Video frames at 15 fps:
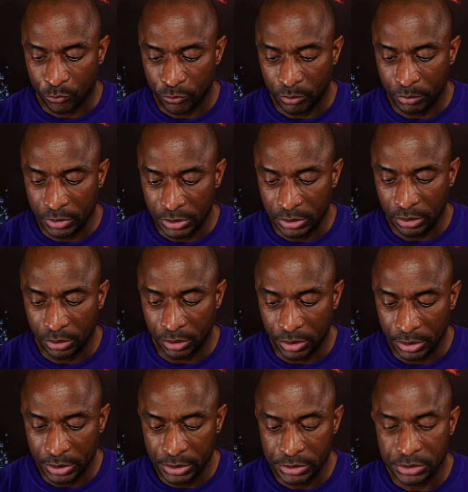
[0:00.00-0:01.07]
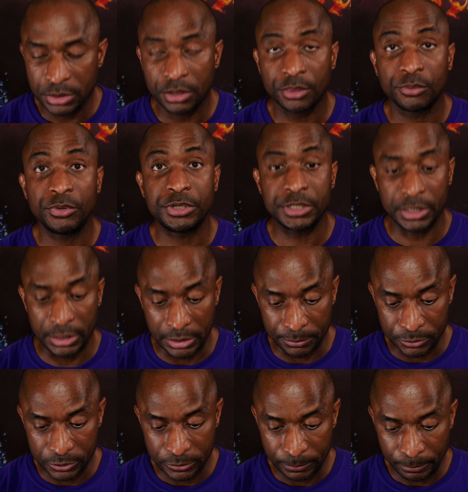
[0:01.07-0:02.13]
from me these three
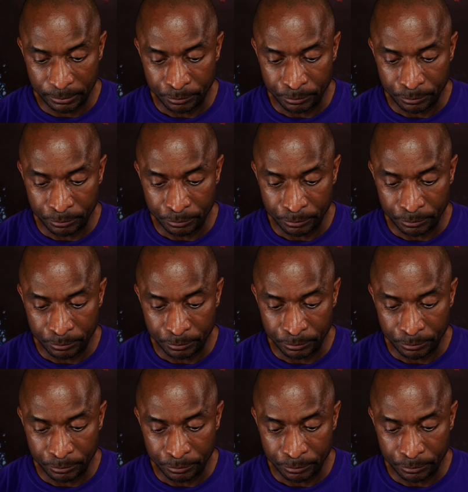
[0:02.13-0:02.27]
times.